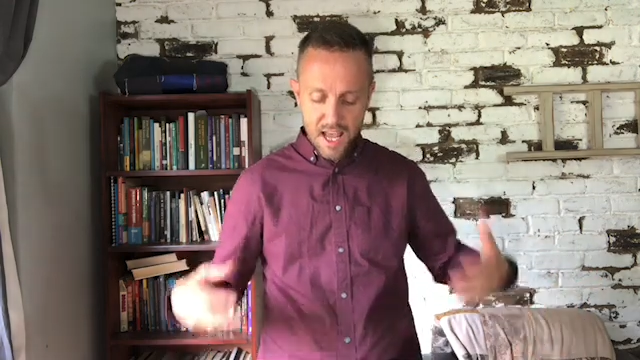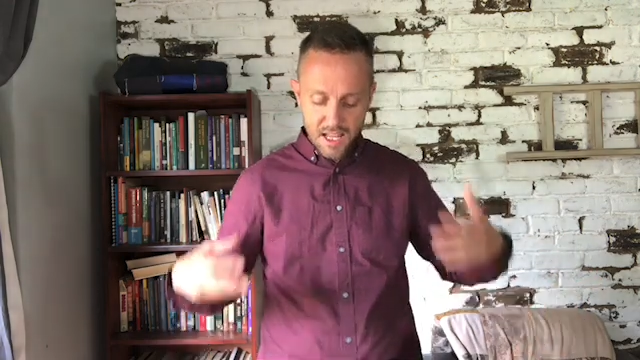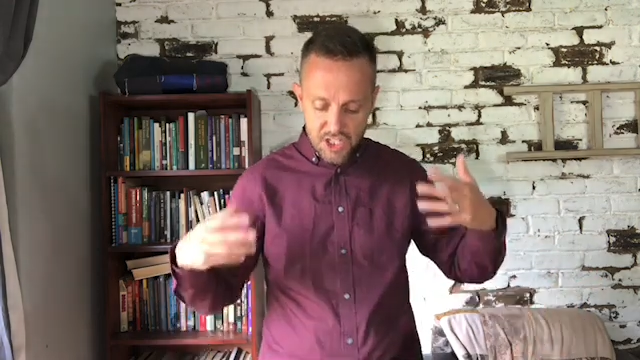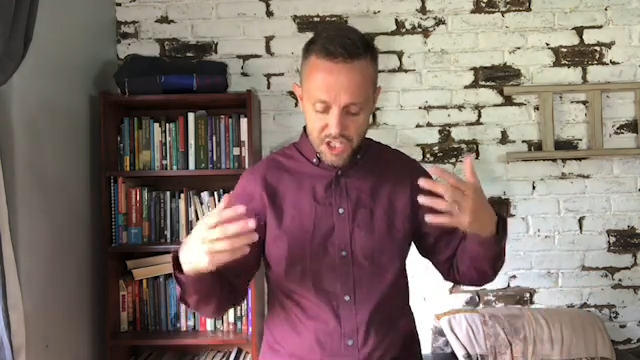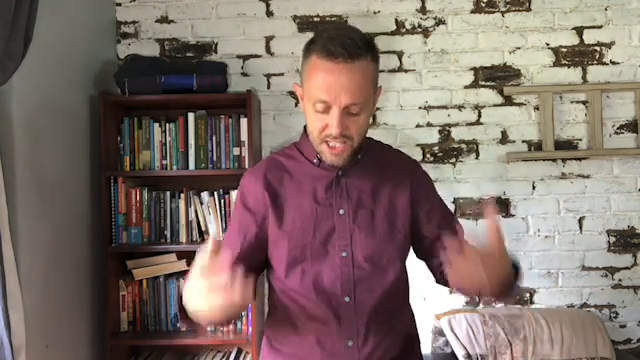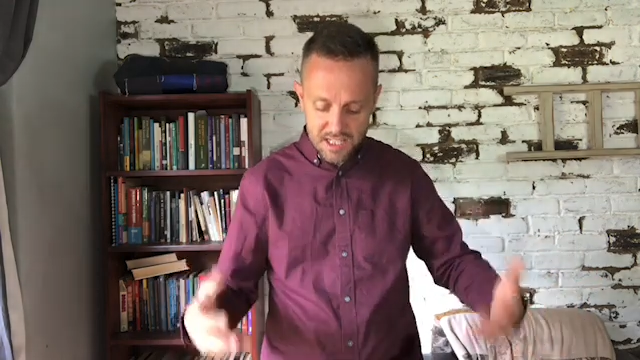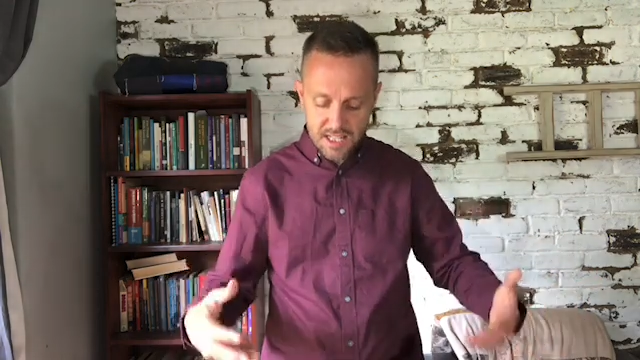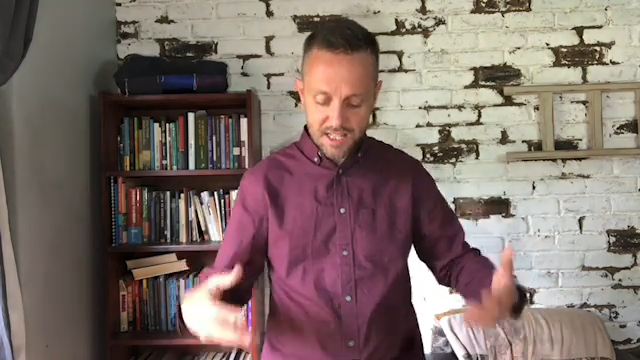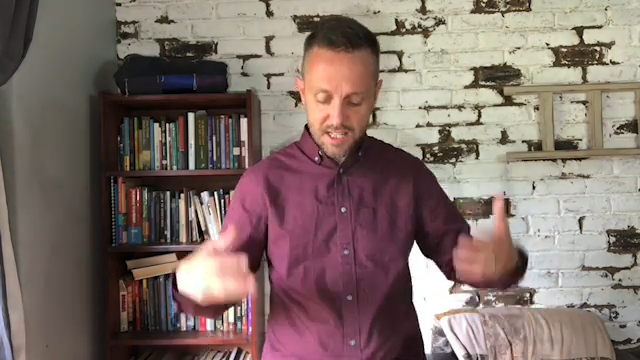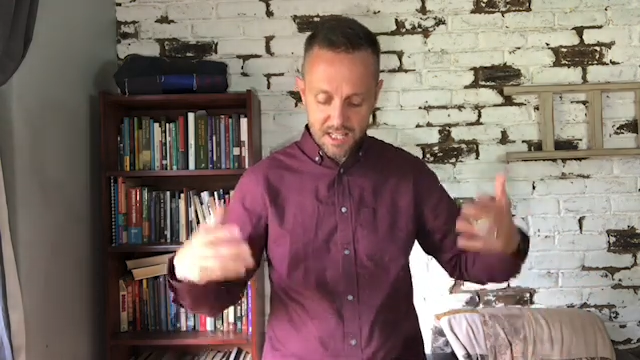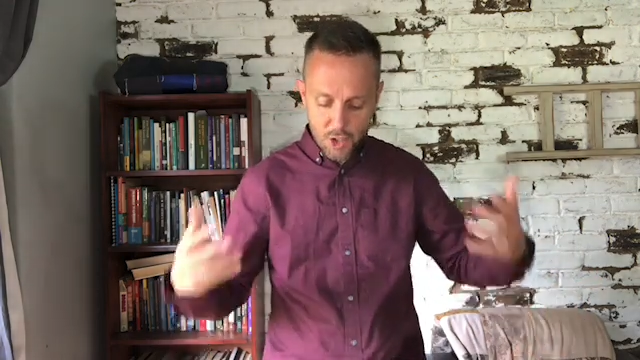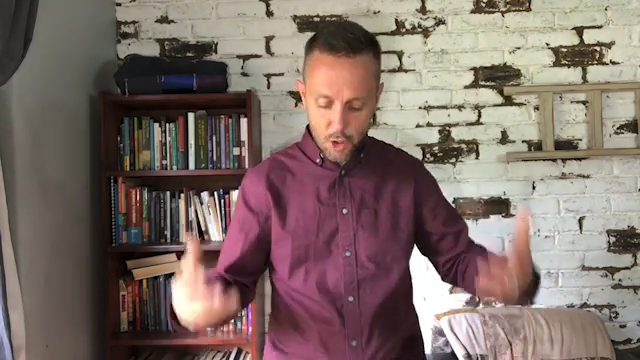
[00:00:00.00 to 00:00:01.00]
Jesus
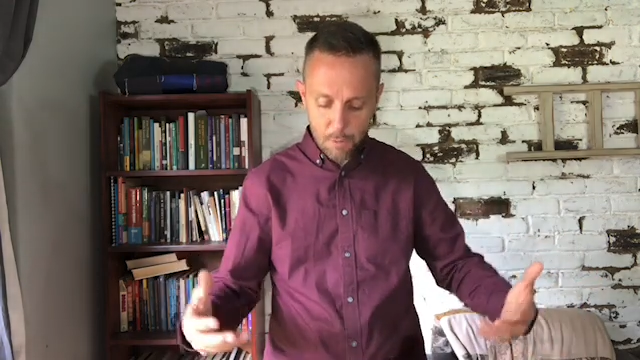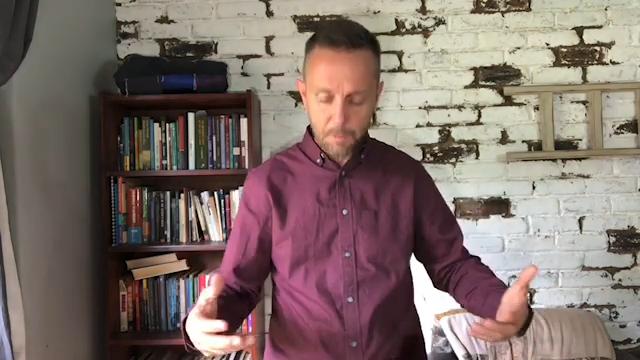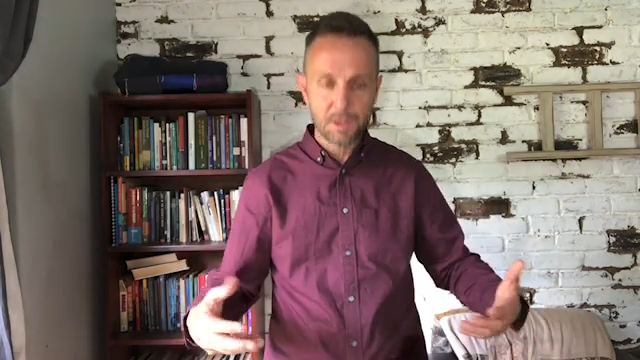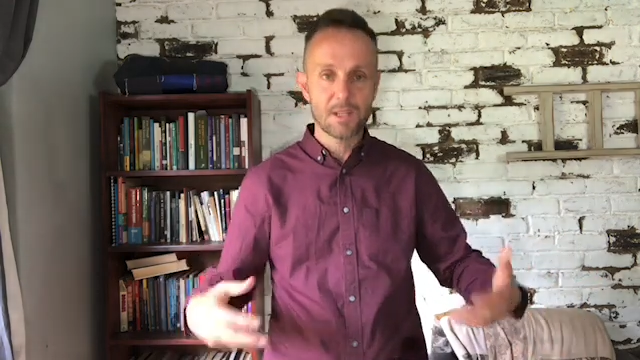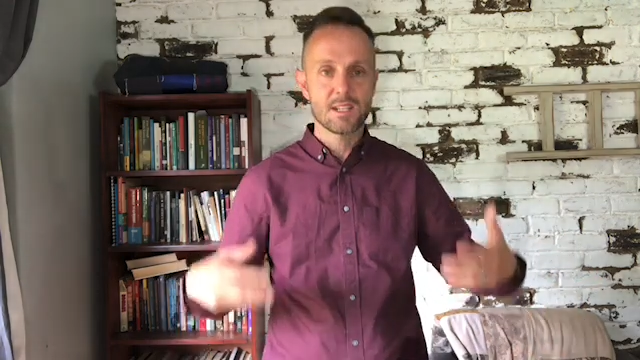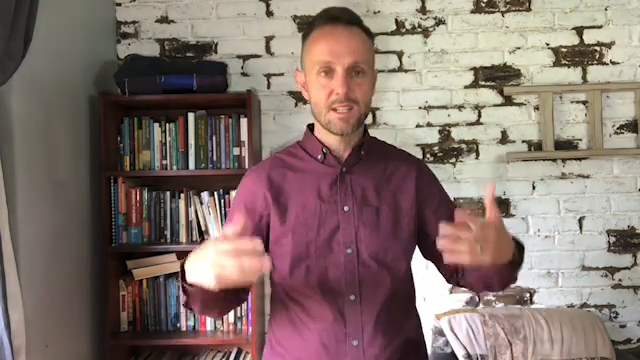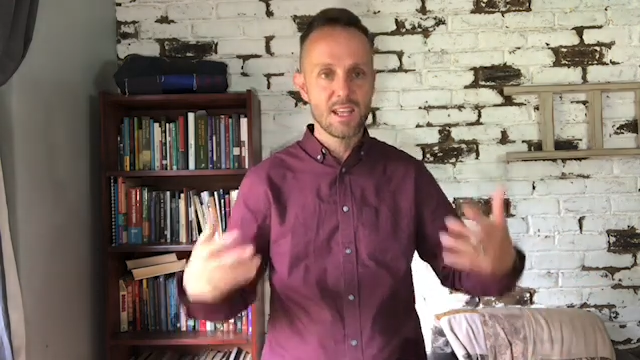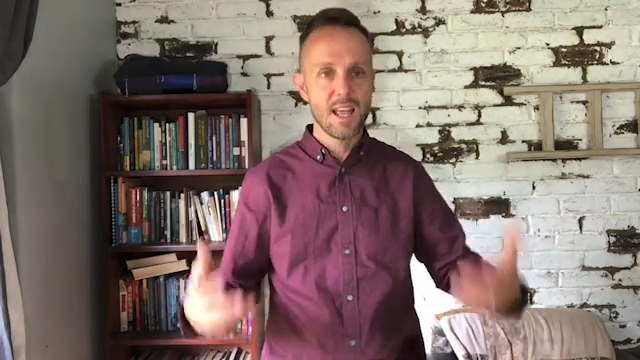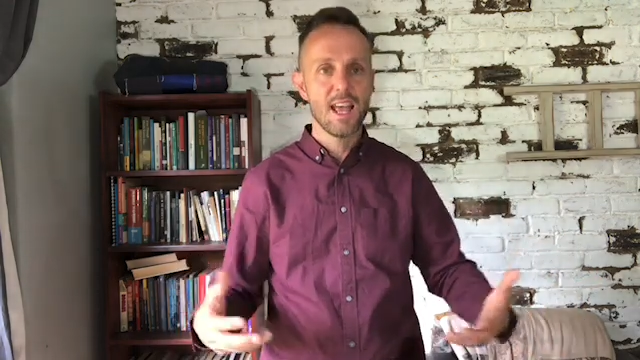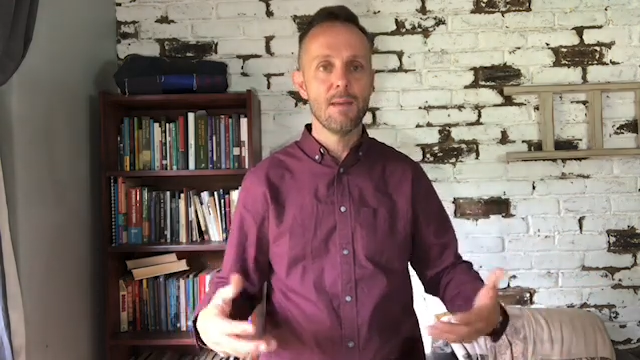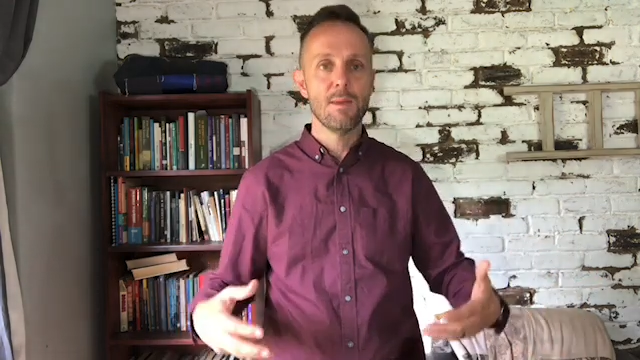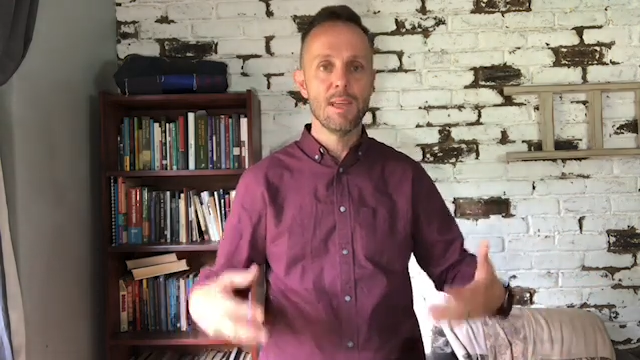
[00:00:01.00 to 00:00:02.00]
interpreted to
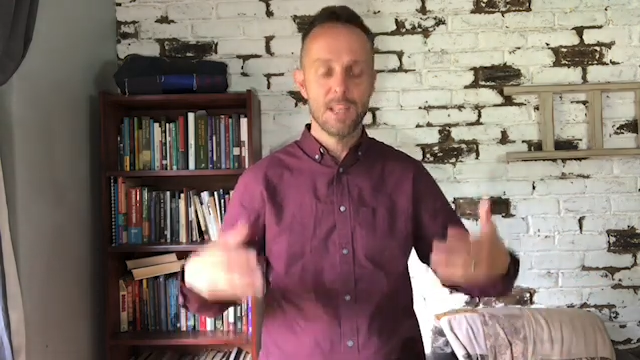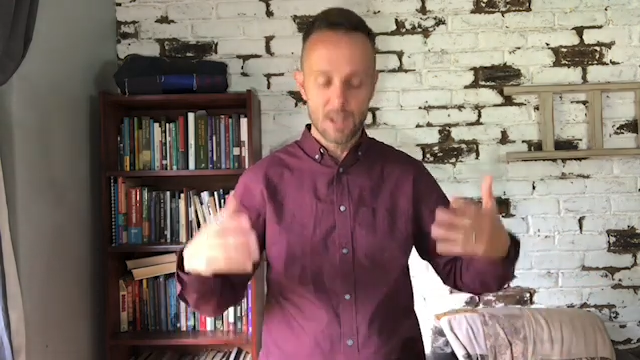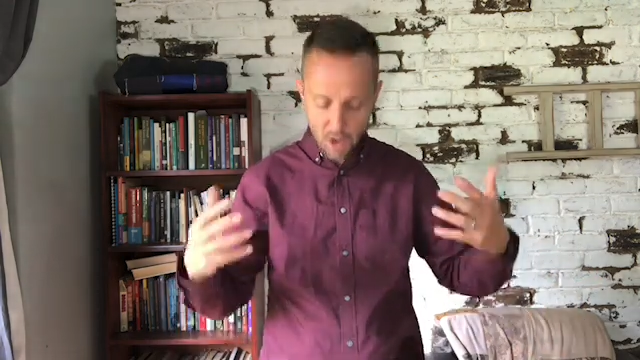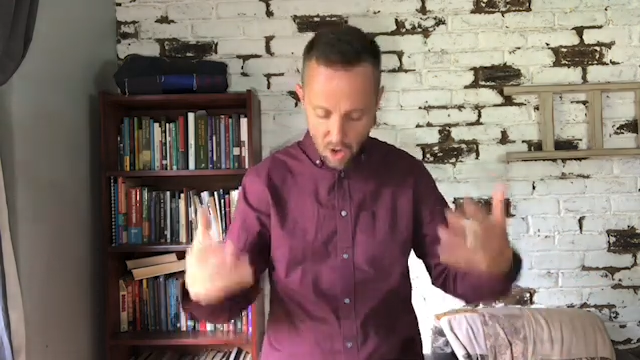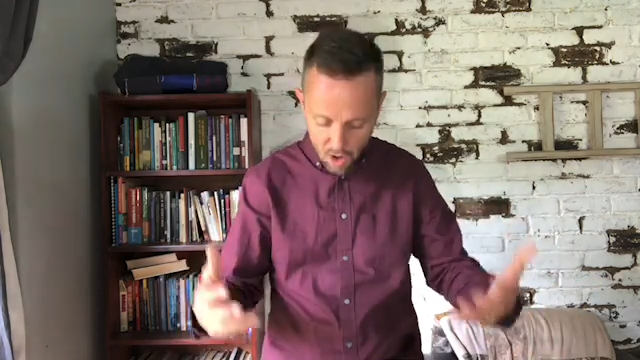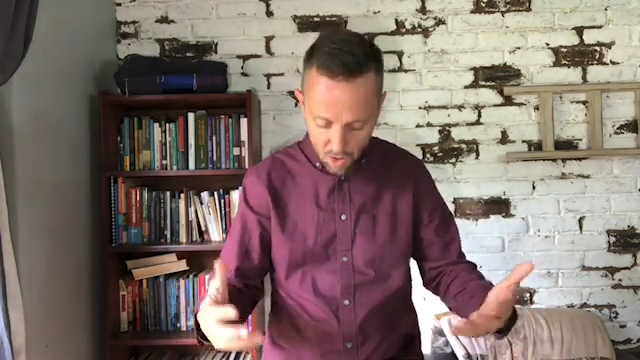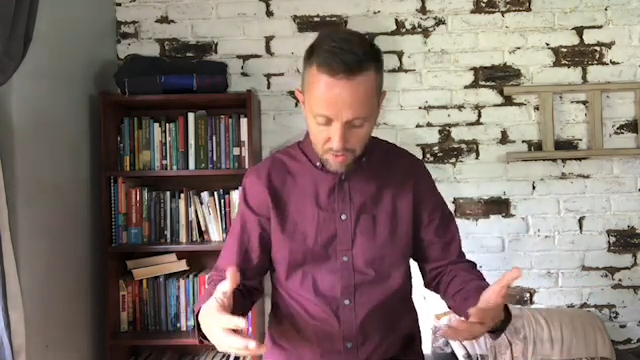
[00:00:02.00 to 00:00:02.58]
them in all